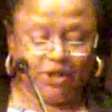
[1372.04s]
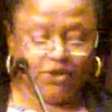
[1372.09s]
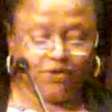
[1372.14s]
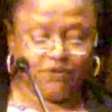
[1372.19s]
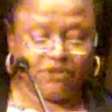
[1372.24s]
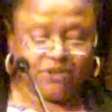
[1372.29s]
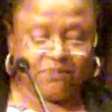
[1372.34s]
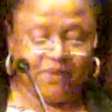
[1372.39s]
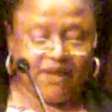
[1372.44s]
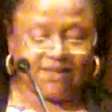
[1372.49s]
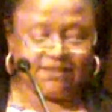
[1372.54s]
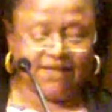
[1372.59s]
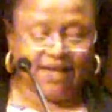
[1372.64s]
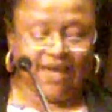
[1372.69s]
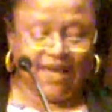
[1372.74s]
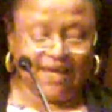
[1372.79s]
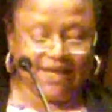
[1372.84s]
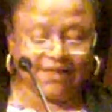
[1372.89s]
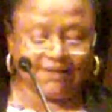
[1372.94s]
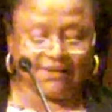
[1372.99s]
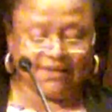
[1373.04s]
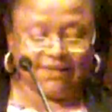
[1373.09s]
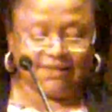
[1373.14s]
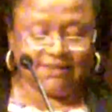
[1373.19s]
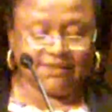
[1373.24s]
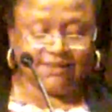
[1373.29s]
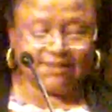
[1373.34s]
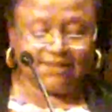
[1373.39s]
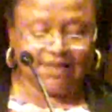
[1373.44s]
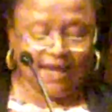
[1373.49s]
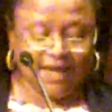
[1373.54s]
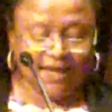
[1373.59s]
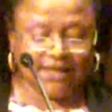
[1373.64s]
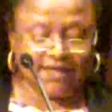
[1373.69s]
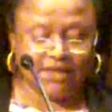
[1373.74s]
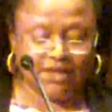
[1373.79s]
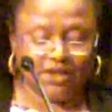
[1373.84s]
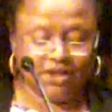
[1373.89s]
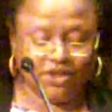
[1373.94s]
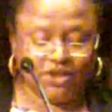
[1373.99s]
but you spend 8
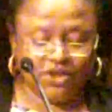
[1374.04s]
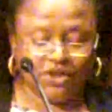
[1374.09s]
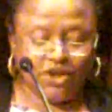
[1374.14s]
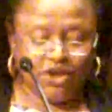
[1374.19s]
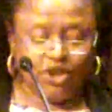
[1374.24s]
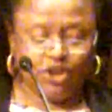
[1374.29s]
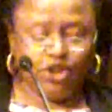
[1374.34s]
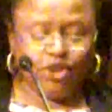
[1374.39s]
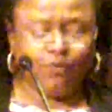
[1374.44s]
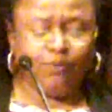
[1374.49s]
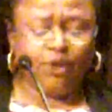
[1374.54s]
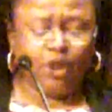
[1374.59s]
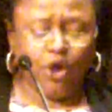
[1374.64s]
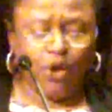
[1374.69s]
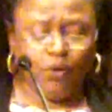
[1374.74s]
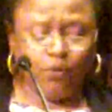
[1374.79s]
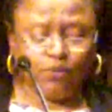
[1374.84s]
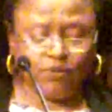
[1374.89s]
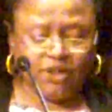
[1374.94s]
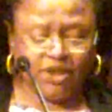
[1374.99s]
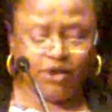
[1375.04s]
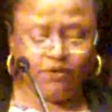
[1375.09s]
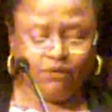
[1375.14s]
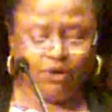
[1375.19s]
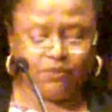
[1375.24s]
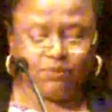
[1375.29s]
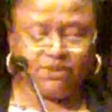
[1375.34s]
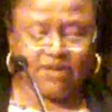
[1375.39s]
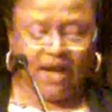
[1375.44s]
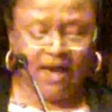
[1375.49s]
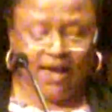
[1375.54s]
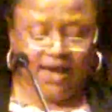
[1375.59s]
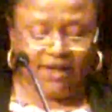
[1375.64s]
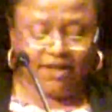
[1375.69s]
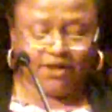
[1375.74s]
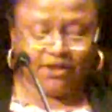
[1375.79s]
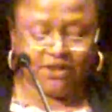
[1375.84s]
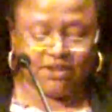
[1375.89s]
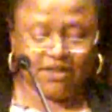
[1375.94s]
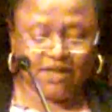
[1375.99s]
instead, you will only grow
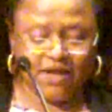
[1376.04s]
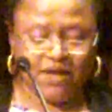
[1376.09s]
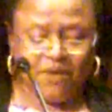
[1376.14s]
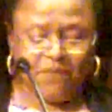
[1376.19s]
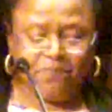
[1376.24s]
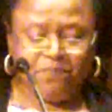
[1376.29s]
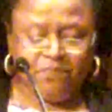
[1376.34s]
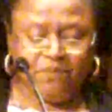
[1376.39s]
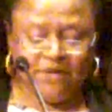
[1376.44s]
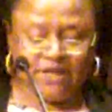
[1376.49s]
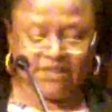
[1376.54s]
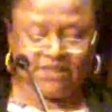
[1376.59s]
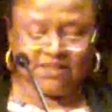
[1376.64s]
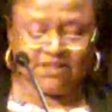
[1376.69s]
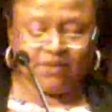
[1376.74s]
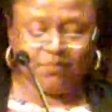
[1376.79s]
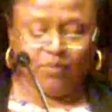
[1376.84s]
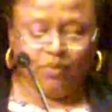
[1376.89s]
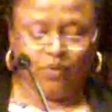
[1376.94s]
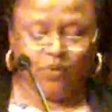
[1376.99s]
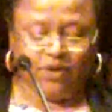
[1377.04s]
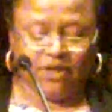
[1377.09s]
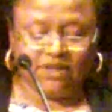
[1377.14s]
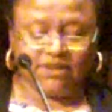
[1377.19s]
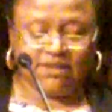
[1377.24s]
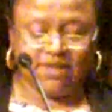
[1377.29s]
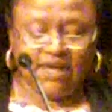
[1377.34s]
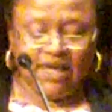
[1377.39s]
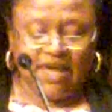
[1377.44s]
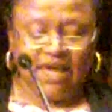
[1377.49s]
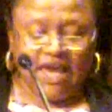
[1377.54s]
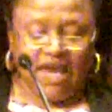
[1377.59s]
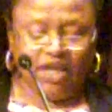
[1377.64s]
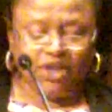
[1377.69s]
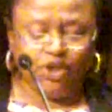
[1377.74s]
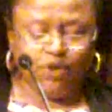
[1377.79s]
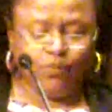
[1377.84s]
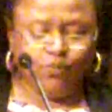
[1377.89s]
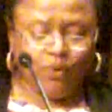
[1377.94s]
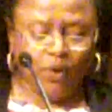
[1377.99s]
tired, miss the point,
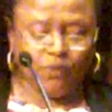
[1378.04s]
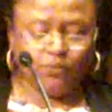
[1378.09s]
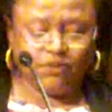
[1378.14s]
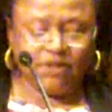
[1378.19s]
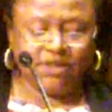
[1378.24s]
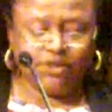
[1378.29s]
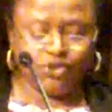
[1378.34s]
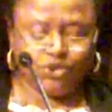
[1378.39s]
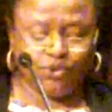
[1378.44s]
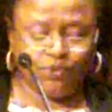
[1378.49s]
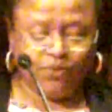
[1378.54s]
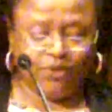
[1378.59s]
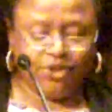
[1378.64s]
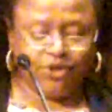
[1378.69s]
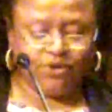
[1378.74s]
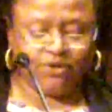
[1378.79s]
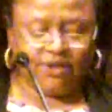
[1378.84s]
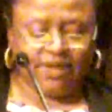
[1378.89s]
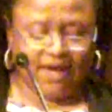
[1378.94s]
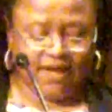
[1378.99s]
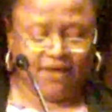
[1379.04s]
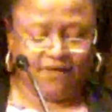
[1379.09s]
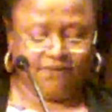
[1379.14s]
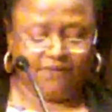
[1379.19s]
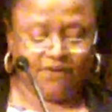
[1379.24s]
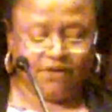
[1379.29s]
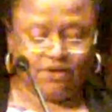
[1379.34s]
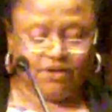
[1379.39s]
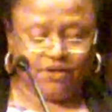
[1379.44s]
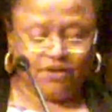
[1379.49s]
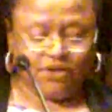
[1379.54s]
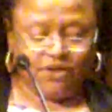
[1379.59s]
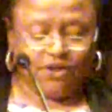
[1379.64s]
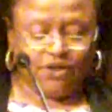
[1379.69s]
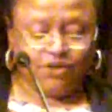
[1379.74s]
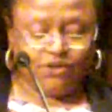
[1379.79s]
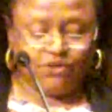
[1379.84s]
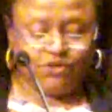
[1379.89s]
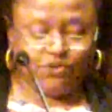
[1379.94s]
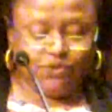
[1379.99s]
and you won't enjoy your life.
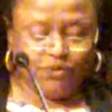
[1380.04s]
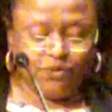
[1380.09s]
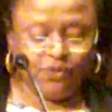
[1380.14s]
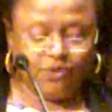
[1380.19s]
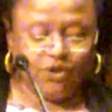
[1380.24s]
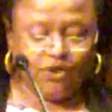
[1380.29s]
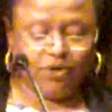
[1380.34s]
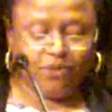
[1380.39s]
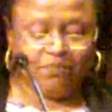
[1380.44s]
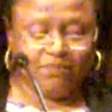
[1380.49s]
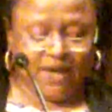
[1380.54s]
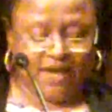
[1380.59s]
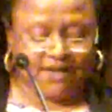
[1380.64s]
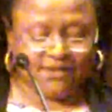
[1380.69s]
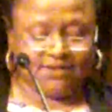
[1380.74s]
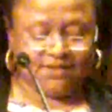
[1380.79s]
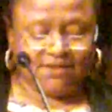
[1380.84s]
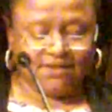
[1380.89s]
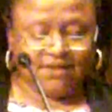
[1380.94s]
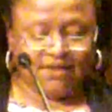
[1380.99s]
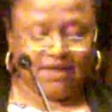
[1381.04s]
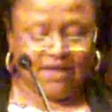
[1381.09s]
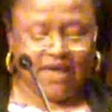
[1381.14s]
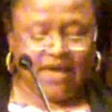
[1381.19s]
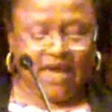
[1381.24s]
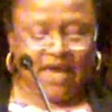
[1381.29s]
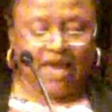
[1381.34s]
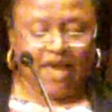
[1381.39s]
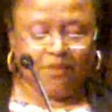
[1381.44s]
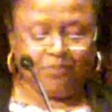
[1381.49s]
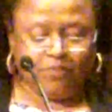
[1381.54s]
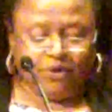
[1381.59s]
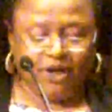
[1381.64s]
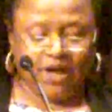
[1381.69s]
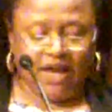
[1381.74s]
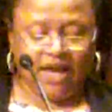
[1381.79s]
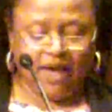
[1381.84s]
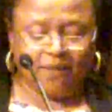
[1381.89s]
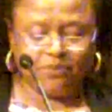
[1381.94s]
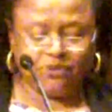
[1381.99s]
Do your best, and
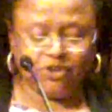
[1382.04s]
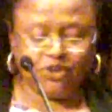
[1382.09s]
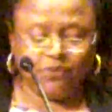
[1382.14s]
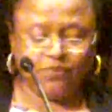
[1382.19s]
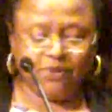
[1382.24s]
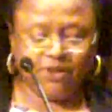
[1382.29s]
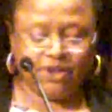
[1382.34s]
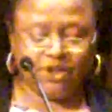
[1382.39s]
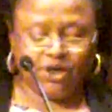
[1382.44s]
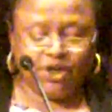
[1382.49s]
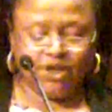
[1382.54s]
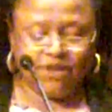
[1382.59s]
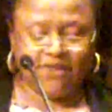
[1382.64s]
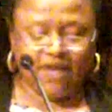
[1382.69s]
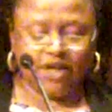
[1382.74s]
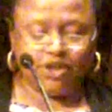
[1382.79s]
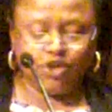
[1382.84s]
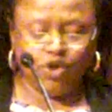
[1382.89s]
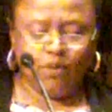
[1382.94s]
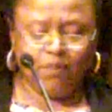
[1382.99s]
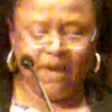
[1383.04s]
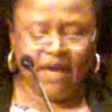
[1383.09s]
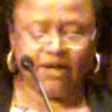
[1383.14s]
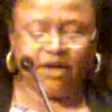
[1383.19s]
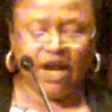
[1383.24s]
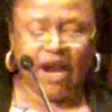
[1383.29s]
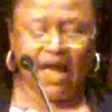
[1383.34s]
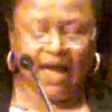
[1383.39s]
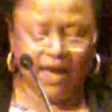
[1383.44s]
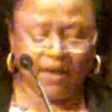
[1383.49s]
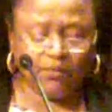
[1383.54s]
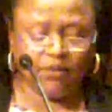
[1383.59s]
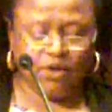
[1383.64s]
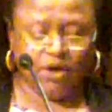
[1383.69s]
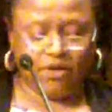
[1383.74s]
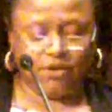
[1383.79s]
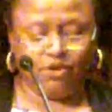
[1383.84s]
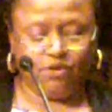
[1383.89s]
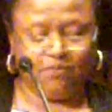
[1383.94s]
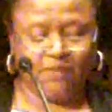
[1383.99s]
perhaps you will learn that no matter how
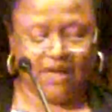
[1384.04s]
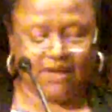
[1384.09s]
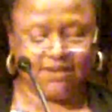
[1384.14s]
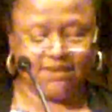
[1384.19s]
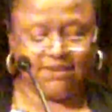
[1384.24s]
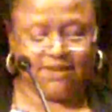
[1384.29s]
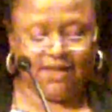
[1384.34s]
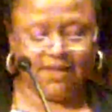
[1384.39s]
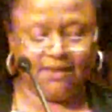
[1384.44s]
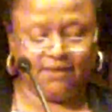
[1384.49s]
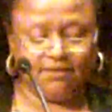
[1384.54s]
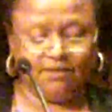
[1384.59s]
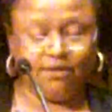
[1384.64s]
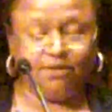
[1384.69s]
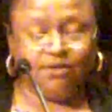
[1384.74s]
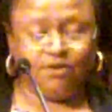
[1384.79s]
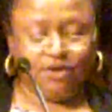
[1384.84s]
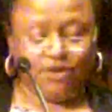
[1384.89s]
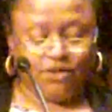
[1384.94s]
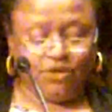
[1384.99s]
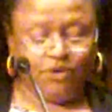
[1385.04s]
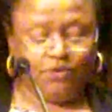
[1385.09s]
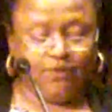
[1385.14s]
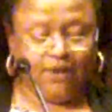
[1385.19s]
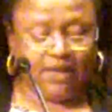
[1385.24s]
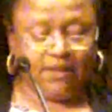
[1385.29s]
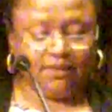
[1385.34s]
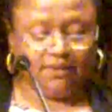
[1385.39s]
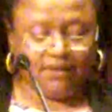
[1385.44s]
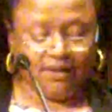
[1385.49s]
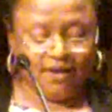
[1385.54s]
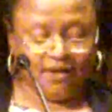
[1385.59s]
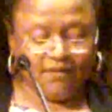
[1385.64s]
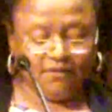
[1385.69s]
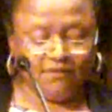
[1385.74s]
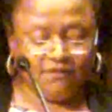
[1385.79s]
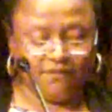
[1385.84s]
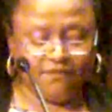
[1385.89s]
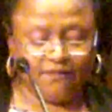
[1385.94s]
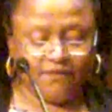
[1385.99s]
long you meditate, you can
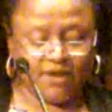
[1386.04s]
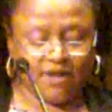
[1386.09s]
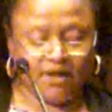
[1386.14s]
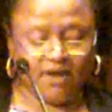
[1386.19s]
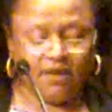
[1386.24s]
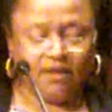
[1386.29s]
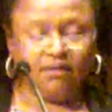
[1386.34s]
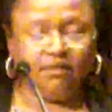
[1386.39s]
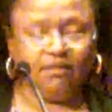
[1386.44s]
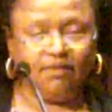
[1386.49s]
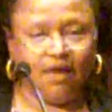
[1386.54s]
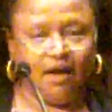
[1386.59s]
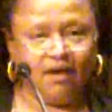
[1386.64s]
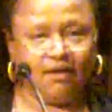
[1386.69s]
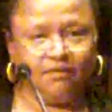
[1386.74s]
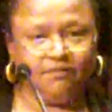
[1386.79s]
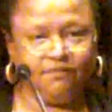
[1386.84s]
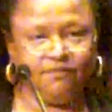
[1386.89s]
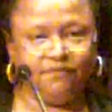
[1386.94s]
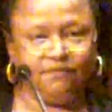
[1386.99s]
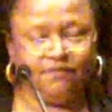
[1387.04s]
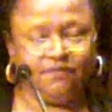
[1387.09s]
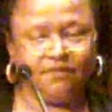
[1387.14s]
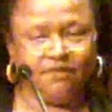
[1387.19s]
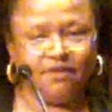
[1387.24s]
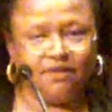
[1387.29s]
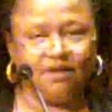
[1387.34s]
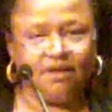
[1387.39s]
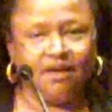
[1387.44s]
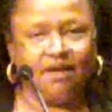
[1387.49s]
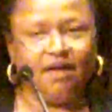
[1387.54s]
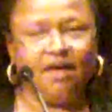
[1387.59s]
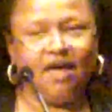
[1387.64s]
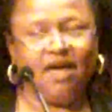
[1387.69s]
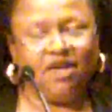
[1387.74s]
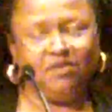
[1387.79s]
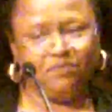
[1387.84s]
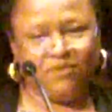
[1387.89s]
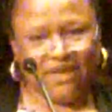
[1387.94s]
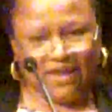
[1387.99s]
live, love,
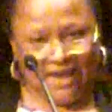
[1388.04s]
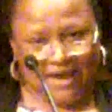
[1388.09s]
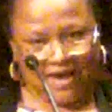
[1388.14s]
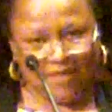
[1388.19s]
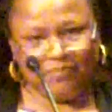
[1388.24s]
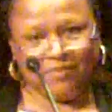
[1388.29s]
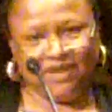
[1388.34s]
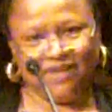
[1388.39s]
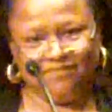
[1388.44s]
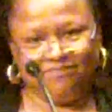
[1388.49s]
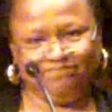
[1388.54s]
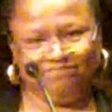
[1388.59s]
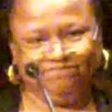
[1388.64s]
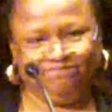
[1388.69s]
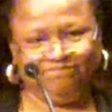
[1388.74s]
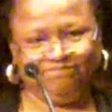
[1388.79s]
and be happy."